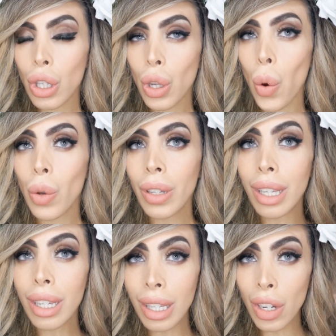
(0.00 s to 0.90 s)
So
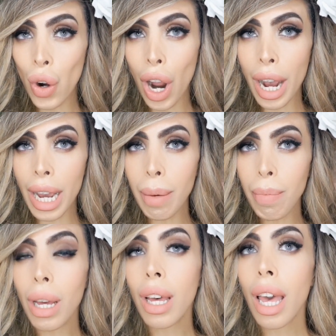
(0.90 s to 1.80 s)

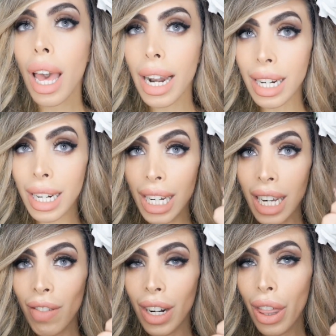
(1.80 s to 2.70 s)
subscribe and
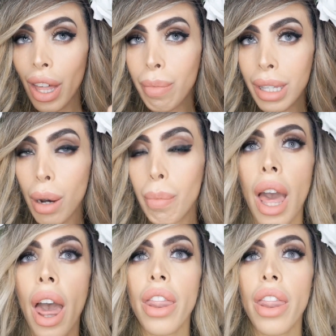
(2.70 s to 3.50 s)
give it a thumbs up.